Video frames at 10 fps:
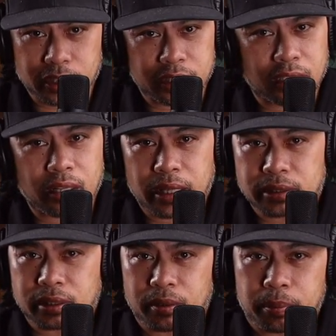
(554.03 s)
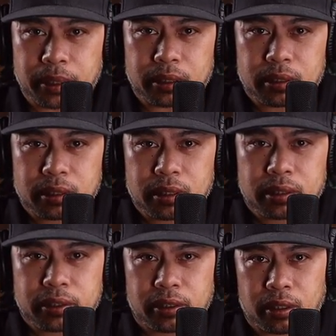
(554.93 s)
I did all that stuff, but
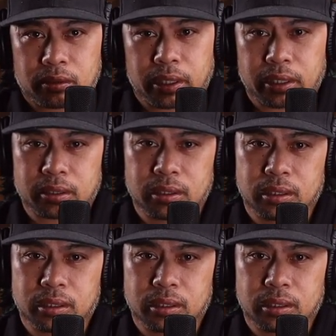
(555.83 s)
you know, like